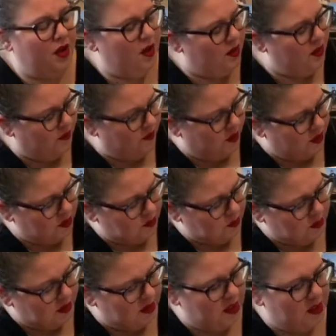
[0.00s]
The first
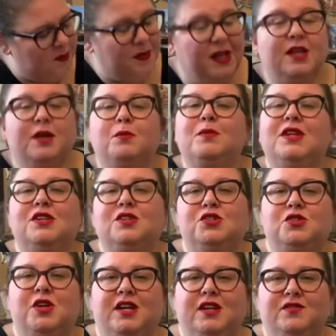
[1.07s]
one being
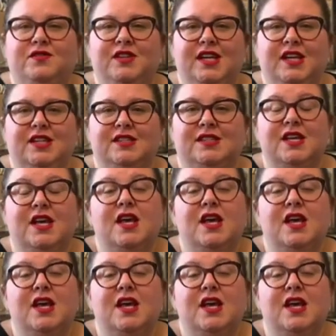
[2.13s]
administrative needs.